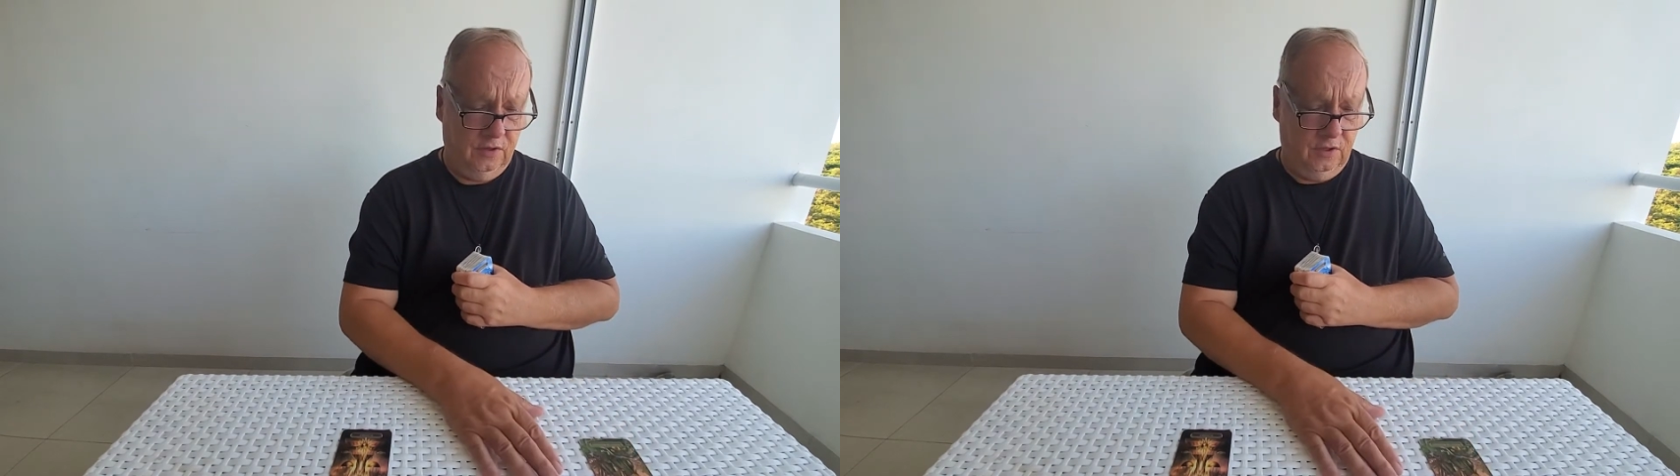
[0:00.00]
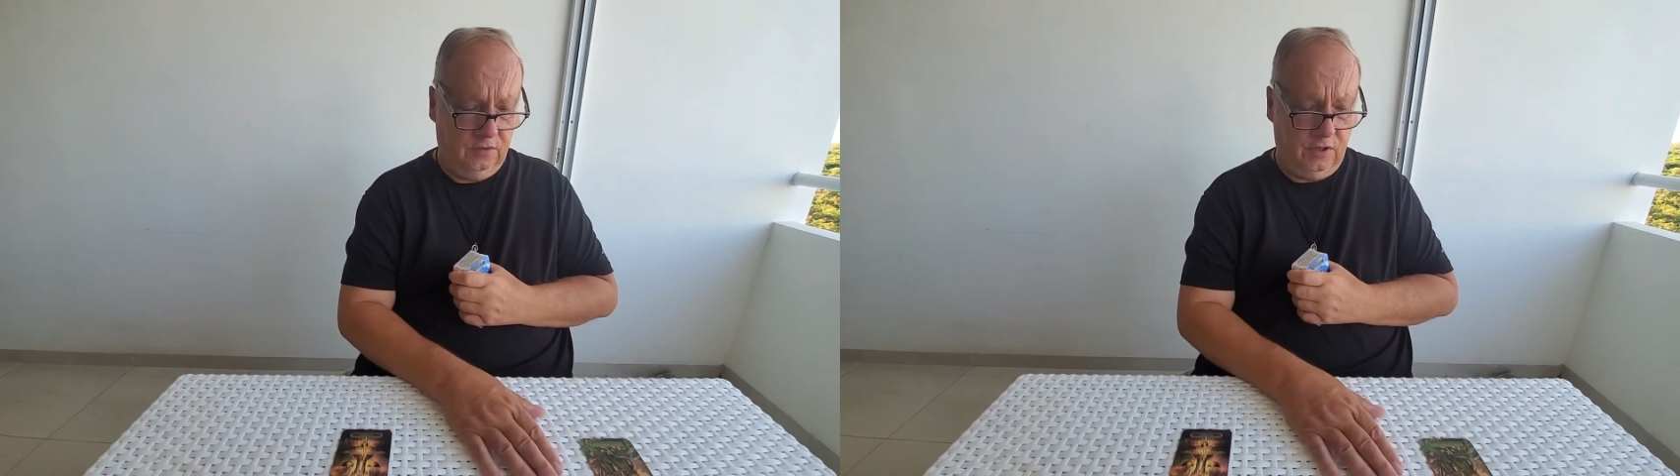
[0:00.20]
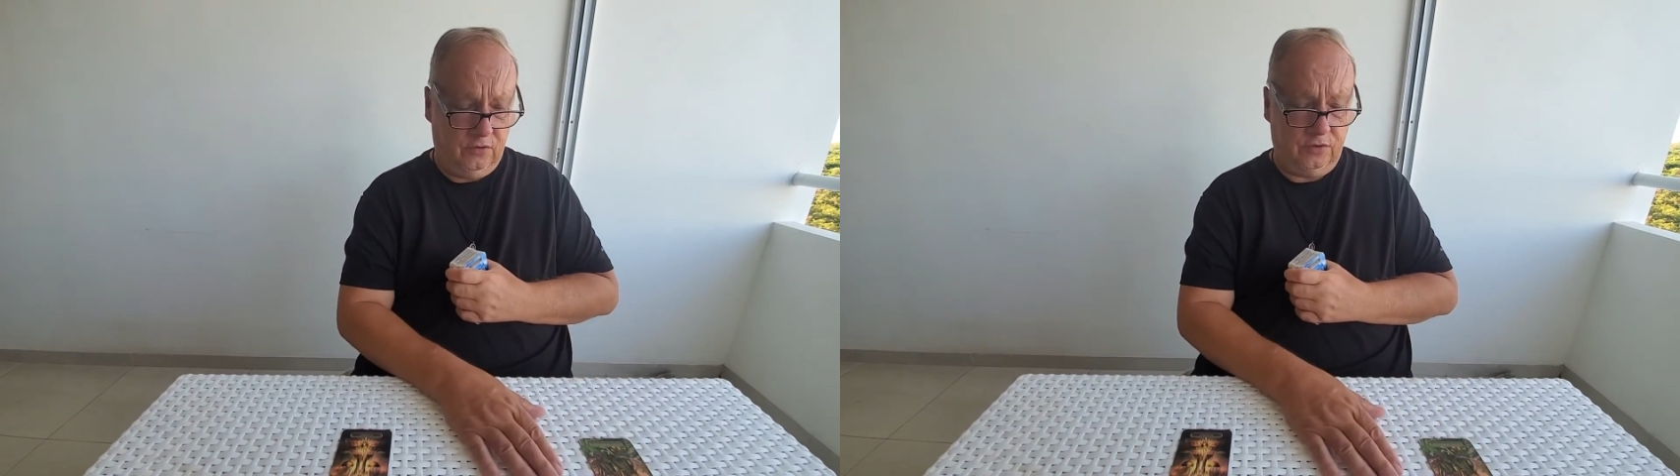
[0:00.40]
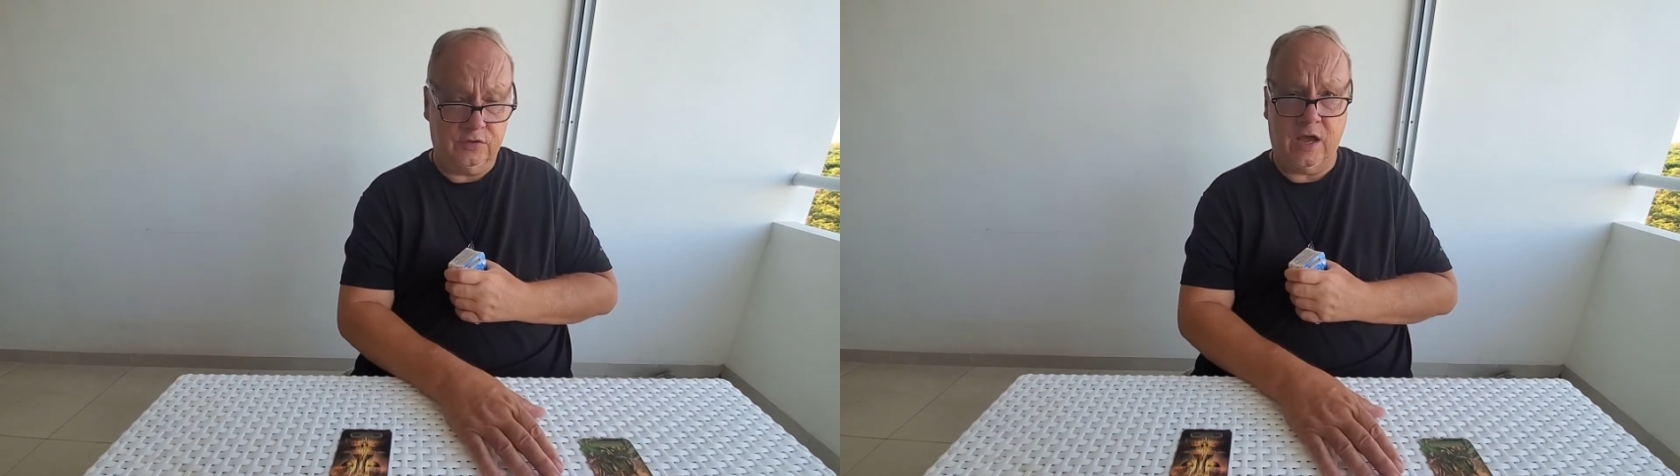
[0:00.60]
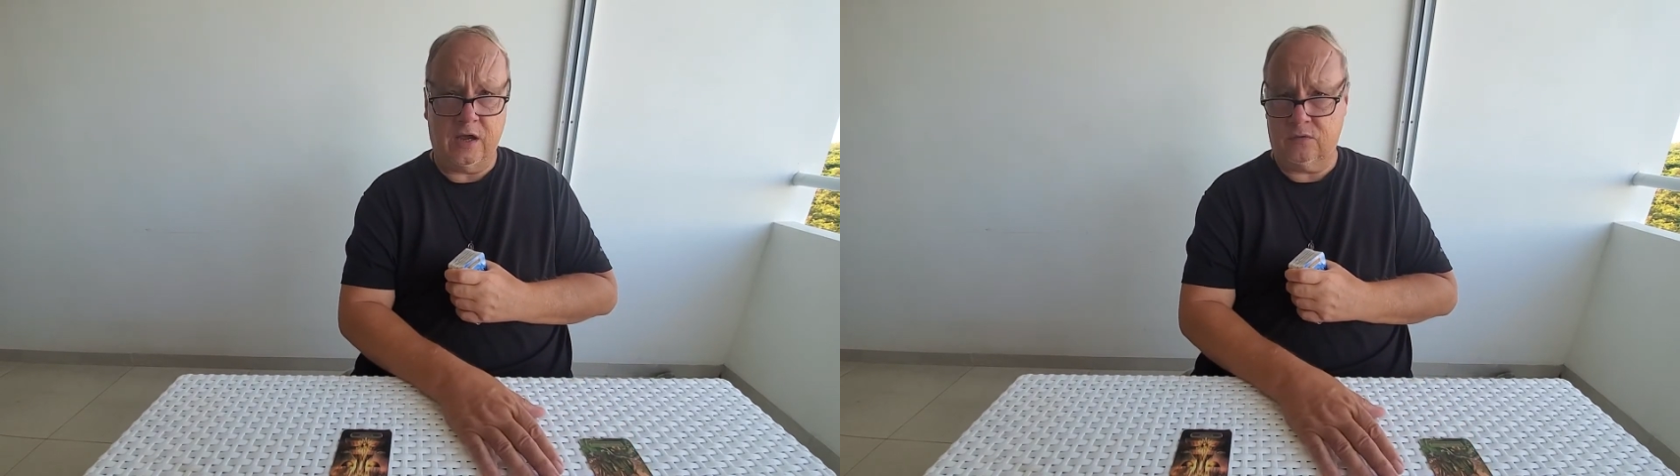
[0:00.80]
They don't
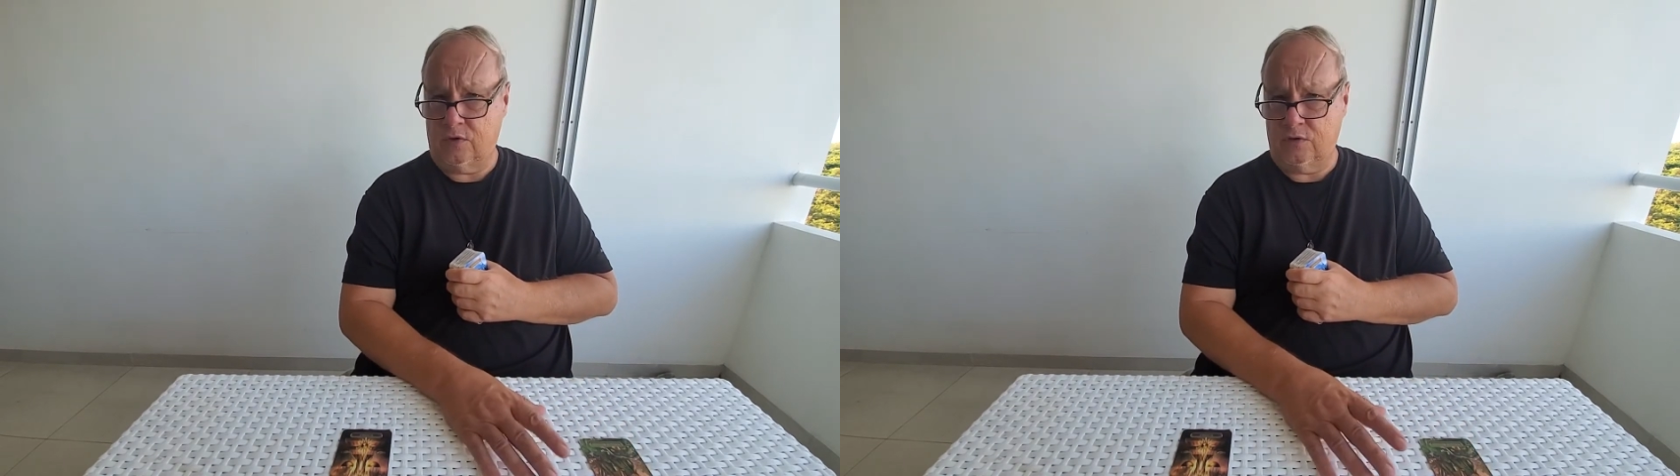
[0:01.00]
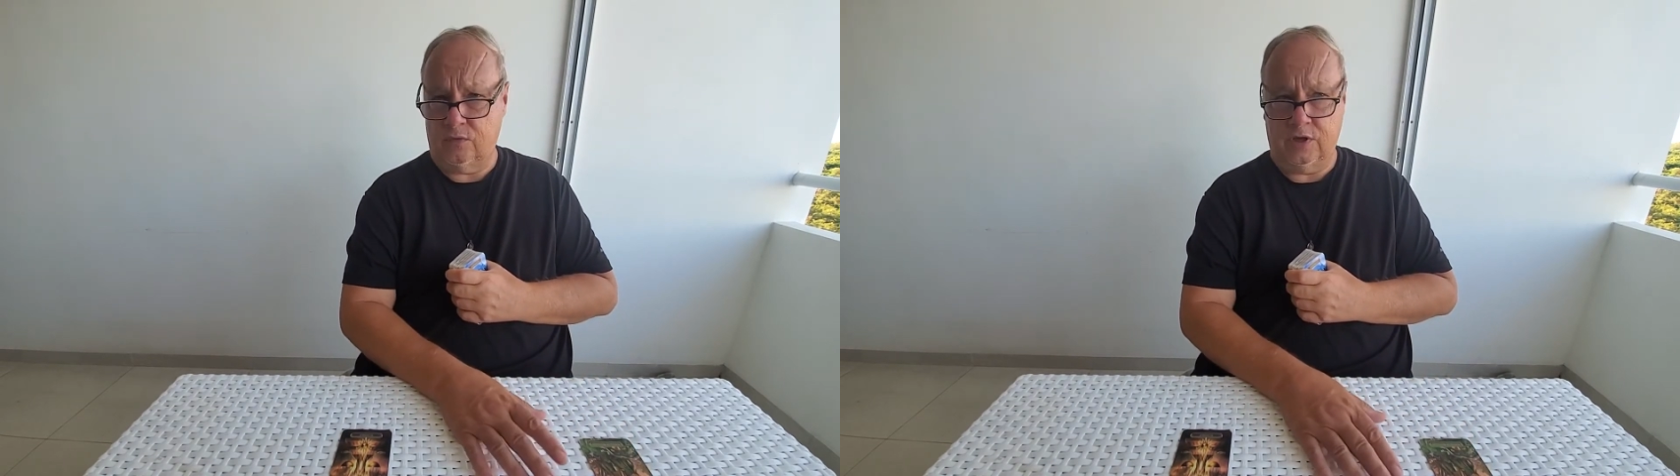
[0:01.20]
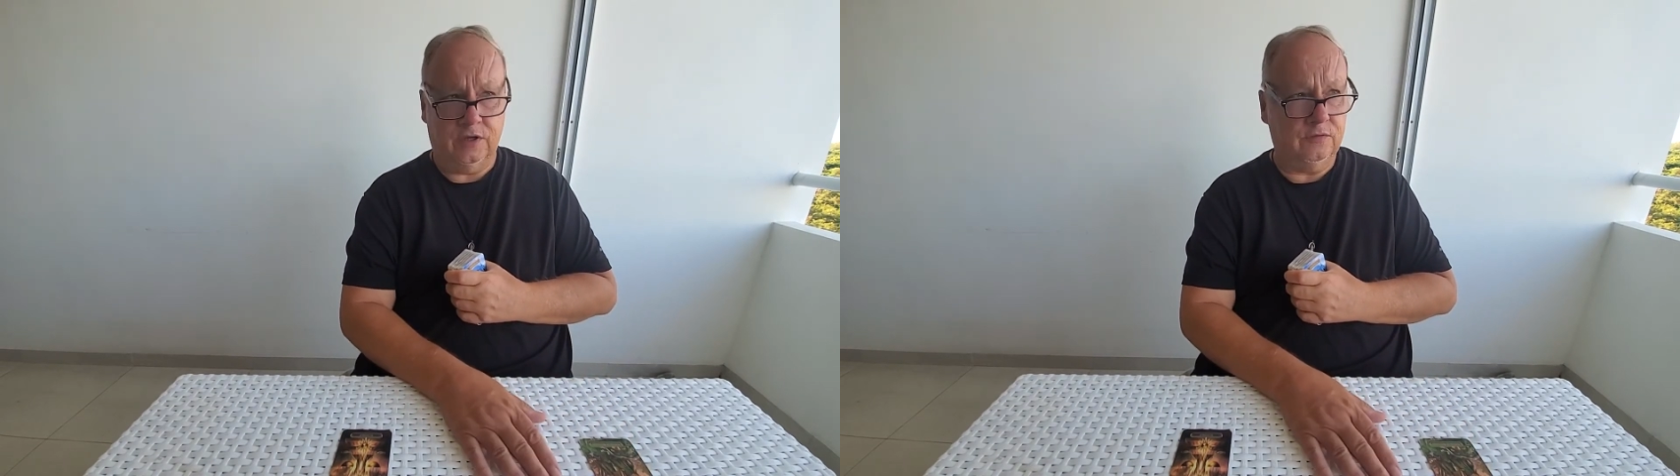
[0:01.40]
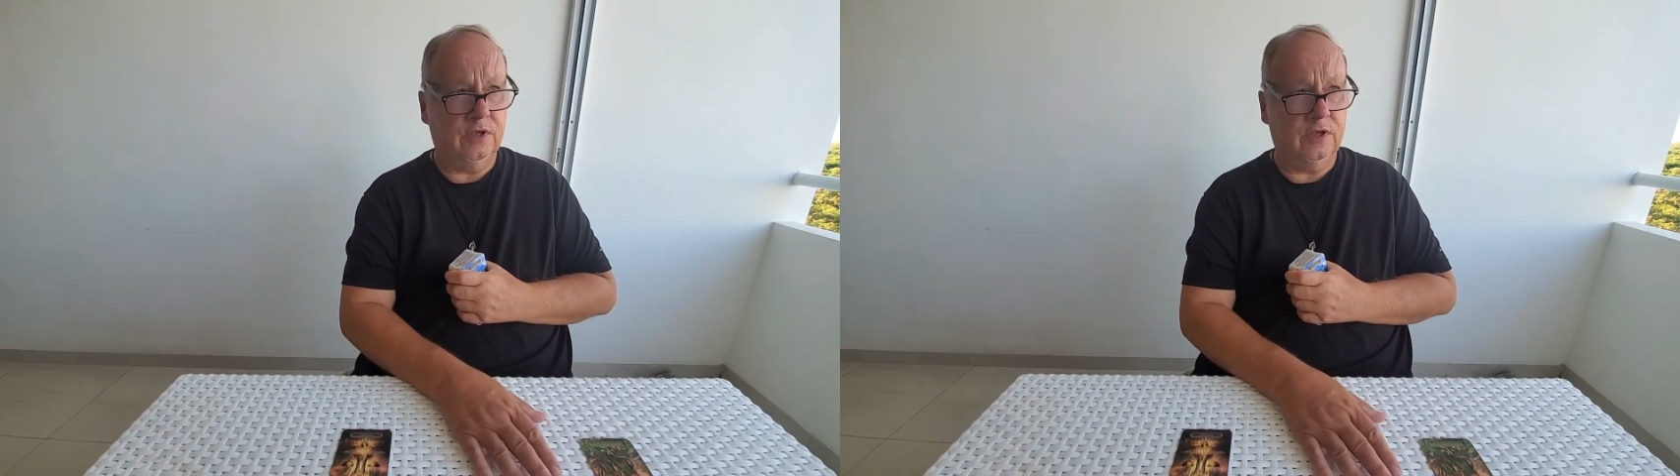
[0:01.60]
attack right away.